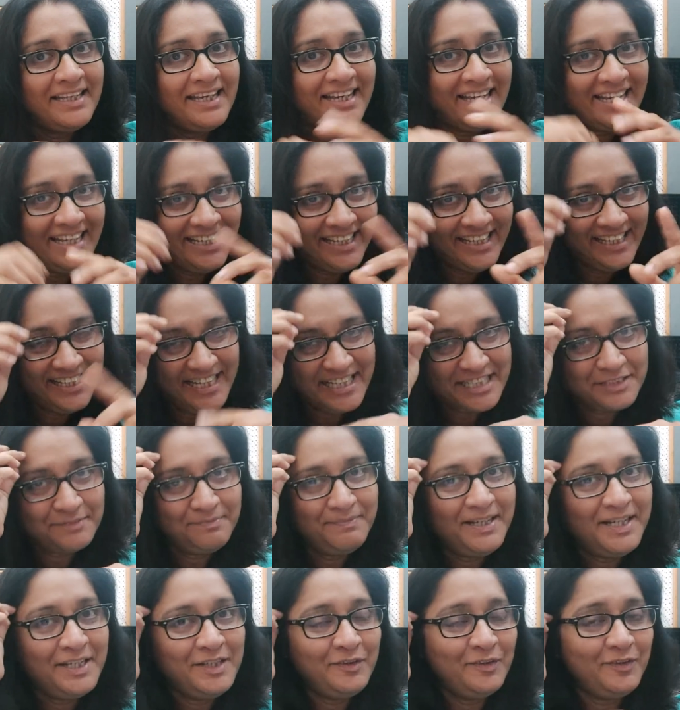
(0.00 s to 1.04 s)
And I
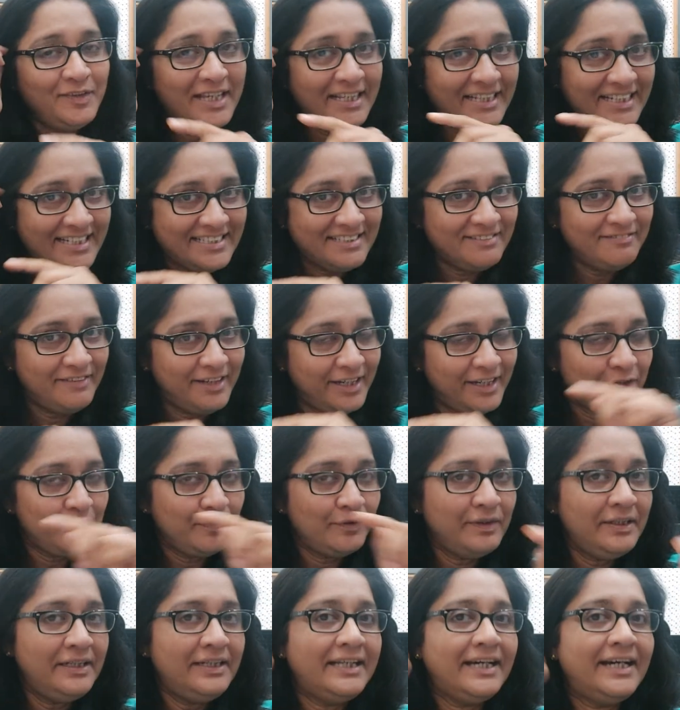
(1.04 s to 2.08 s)
explained to you that it's a very
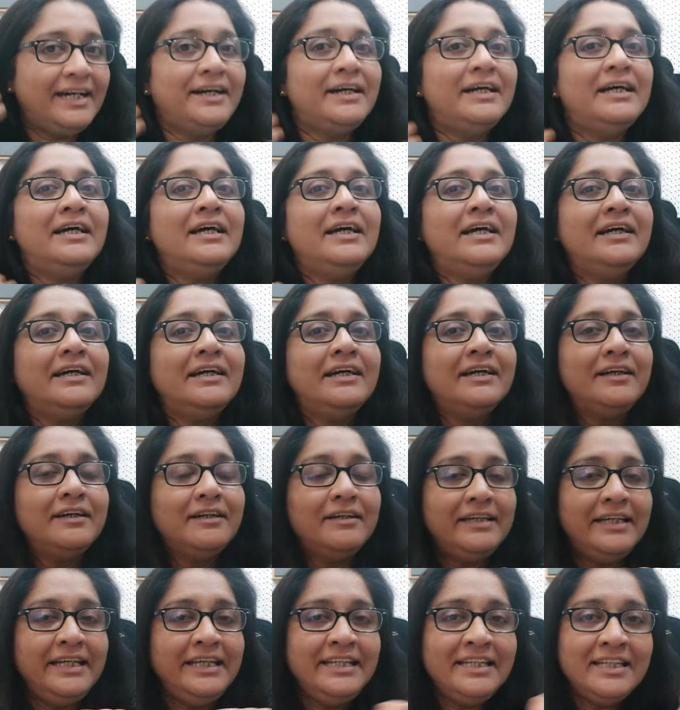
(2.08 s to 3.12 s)
good
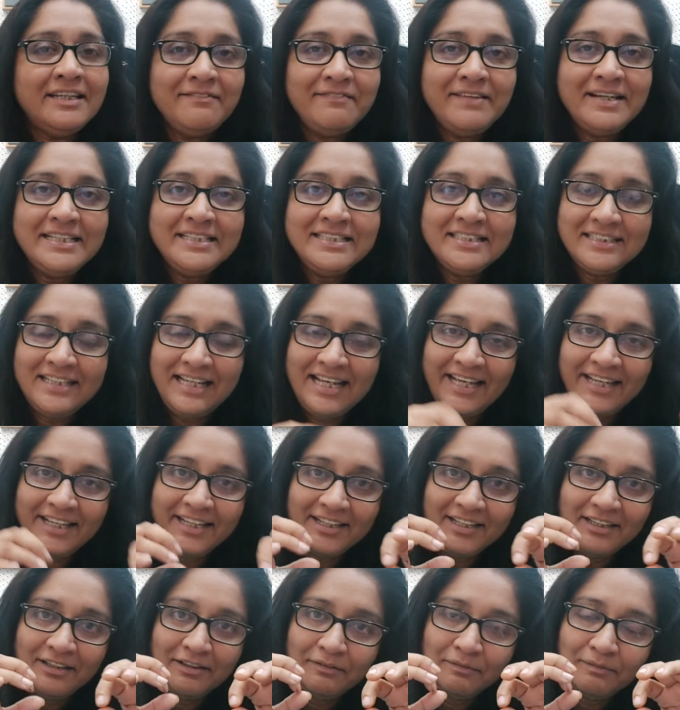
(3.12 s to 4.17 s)

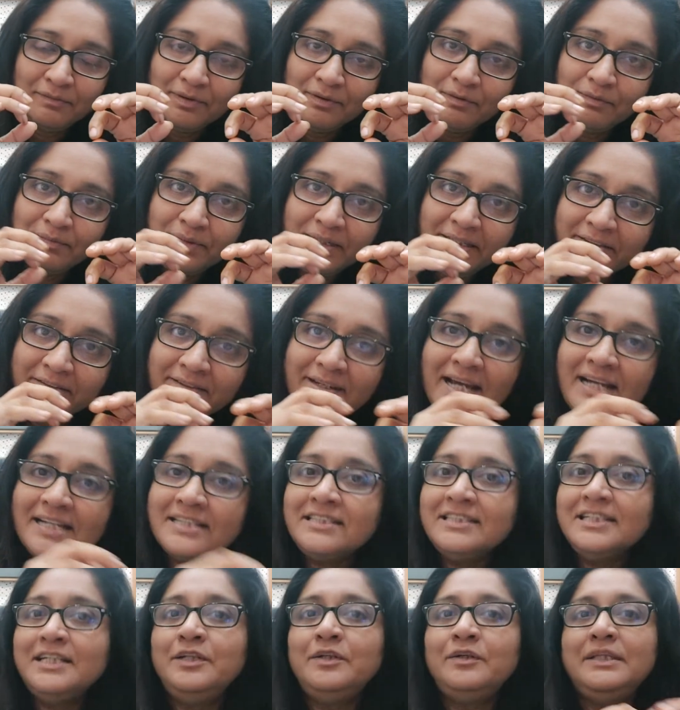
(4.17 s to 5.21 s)

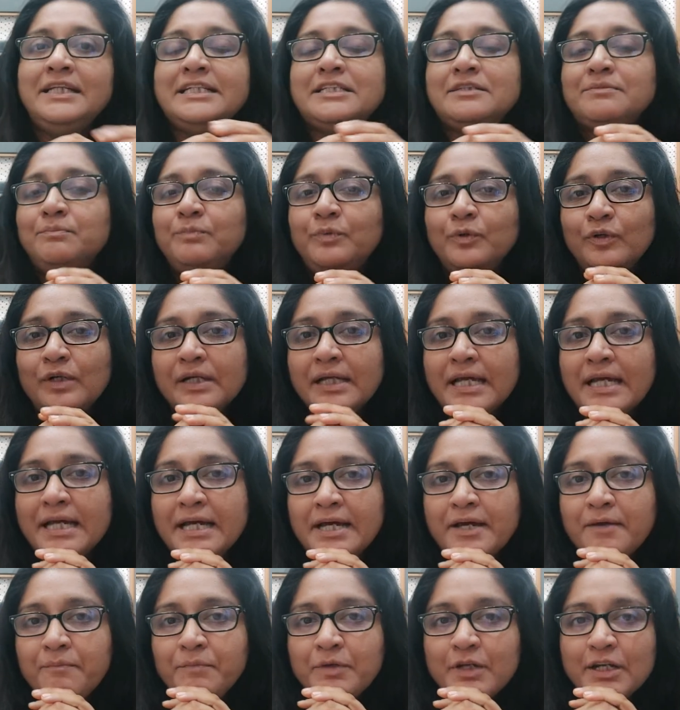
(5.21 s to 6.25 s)
introduction to this book,
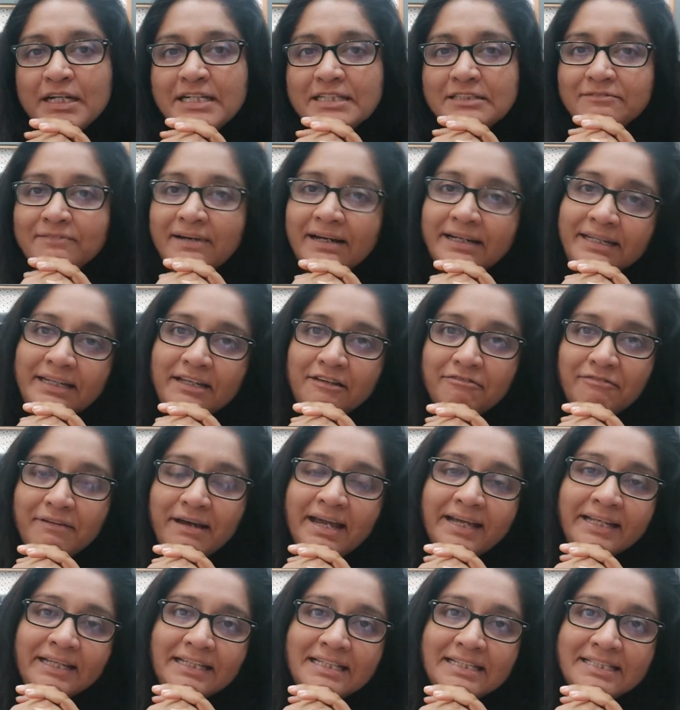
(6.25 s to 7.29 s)
because what he
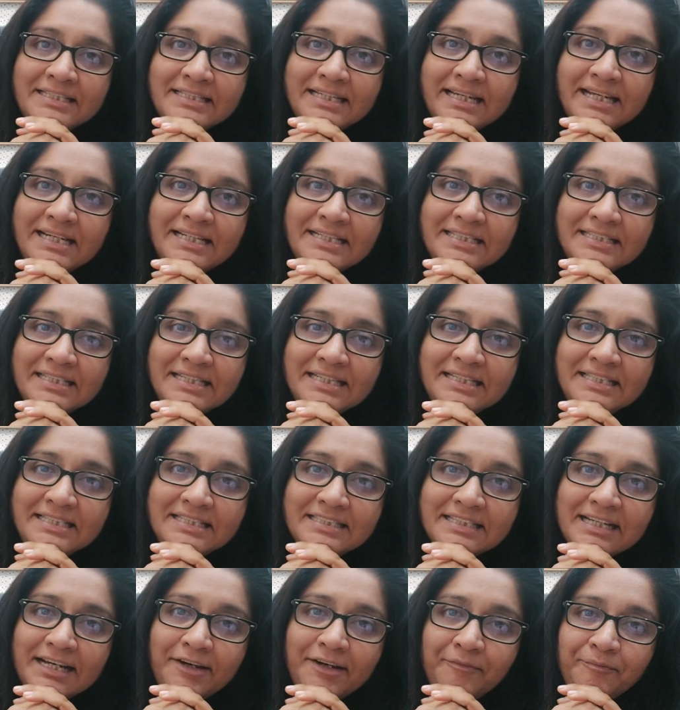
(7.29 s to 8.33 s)
finally says
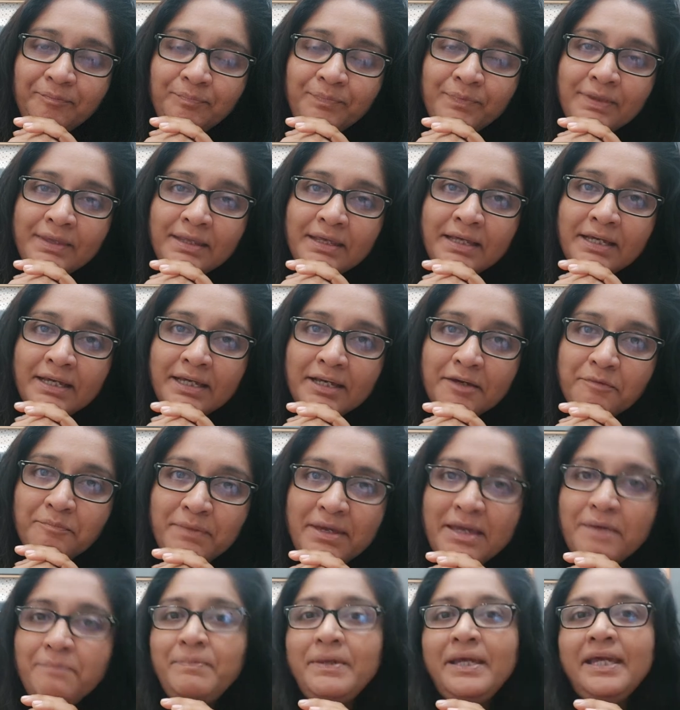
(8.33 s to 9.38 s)
is
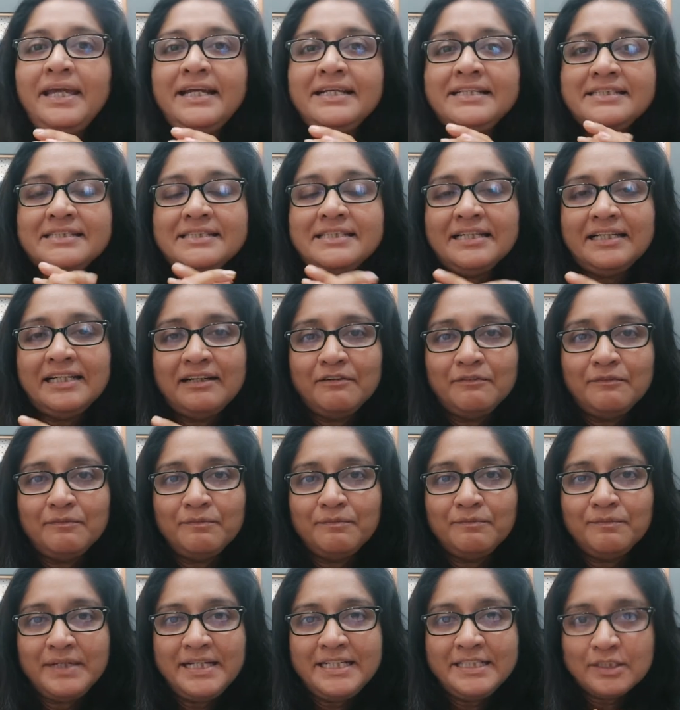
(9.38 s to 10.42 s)
maybe it's
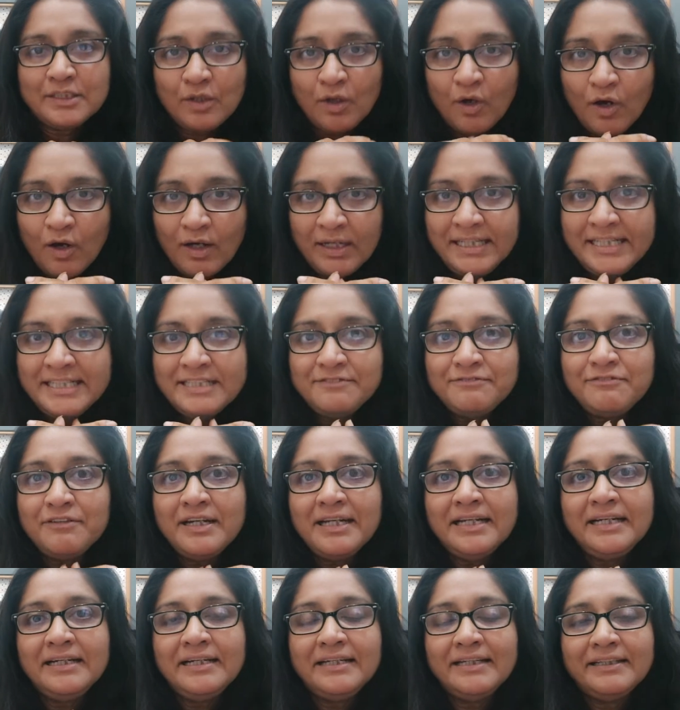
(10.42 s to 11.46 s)
his call is
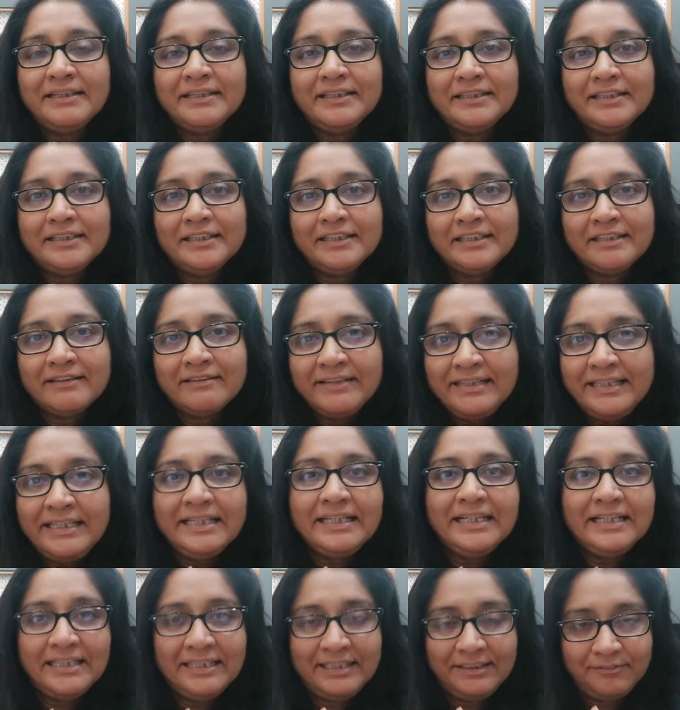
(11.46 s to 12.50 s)
for a
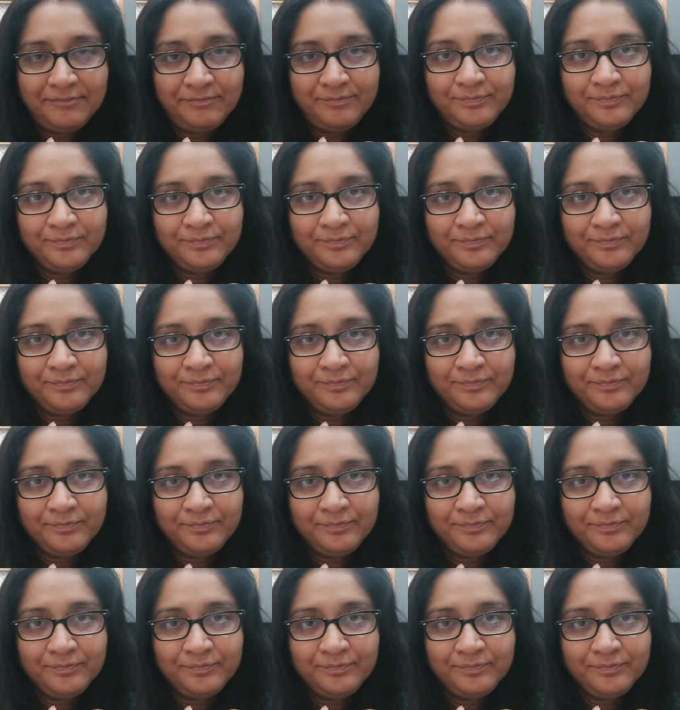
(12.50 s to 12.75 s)
critical